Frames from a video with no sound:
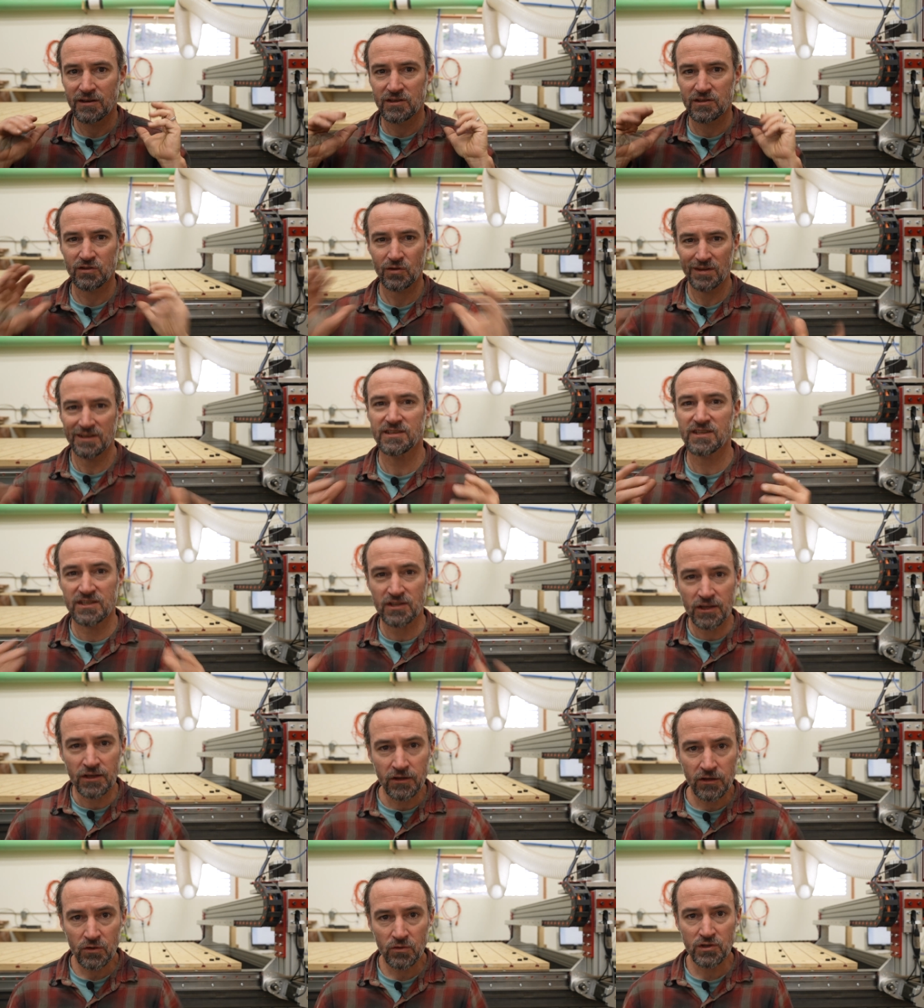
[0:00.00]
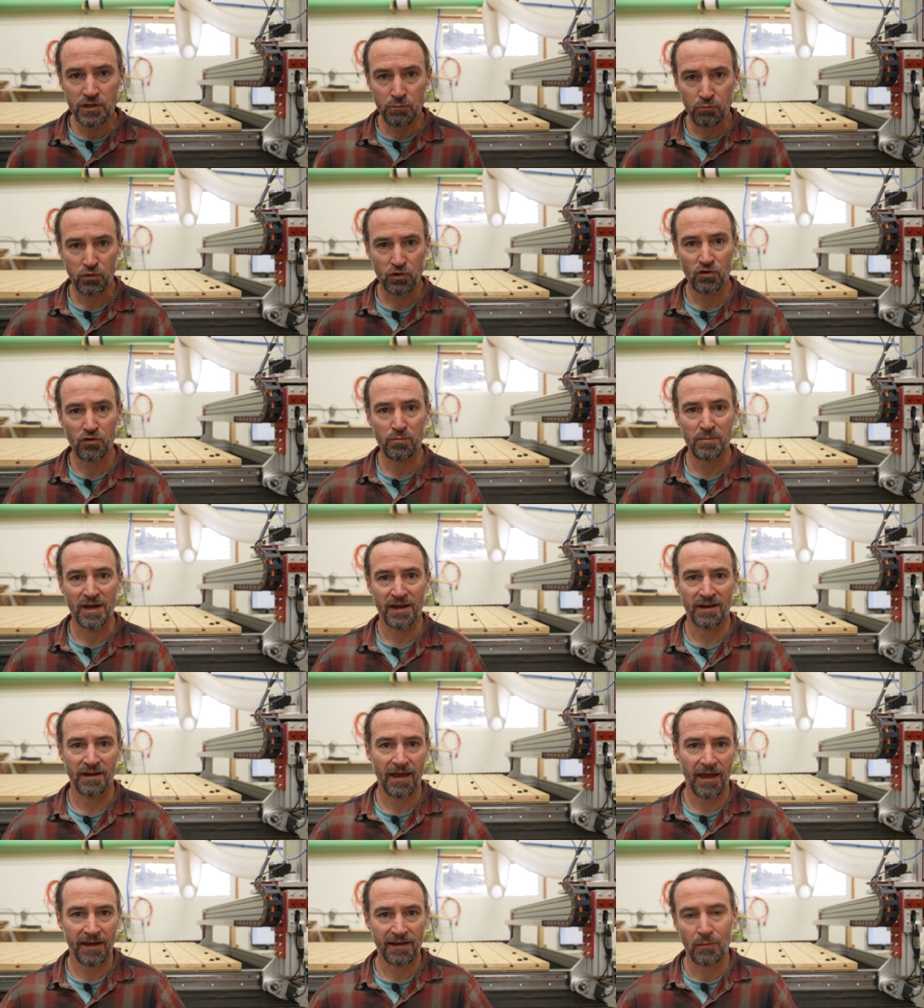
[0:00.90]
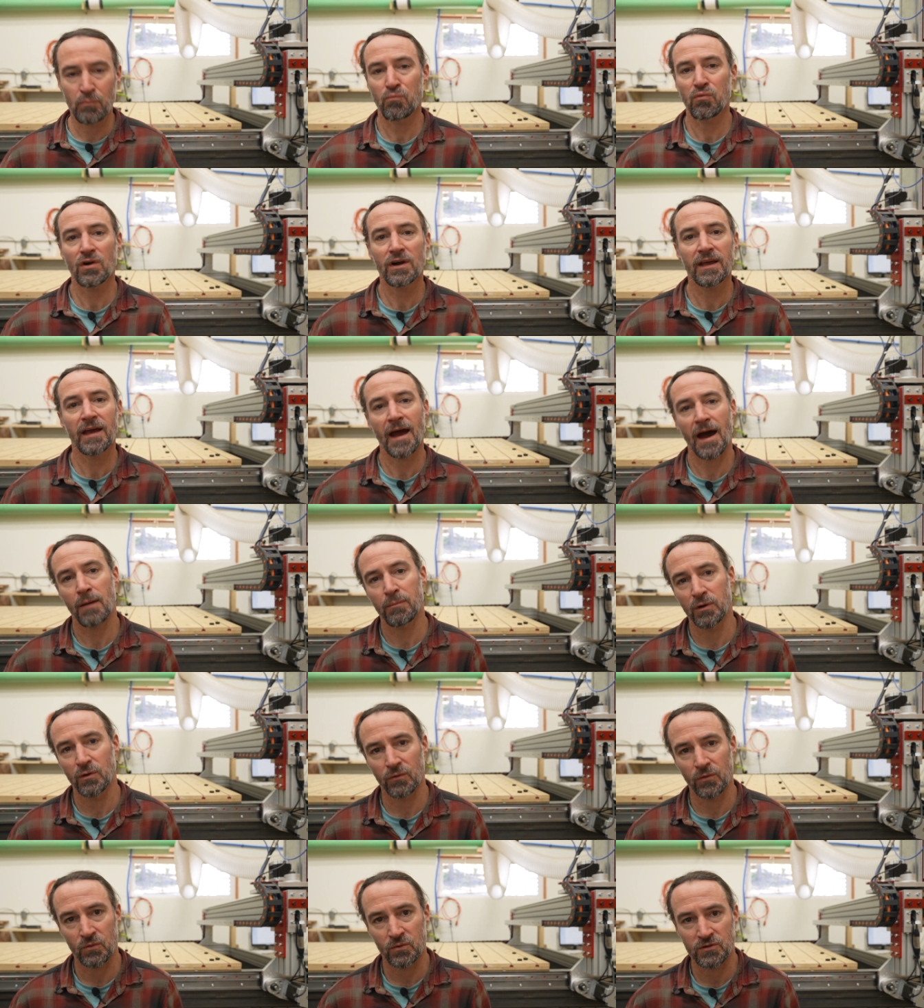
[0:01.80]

So this is a huge improvement, and I'm pretty happy with the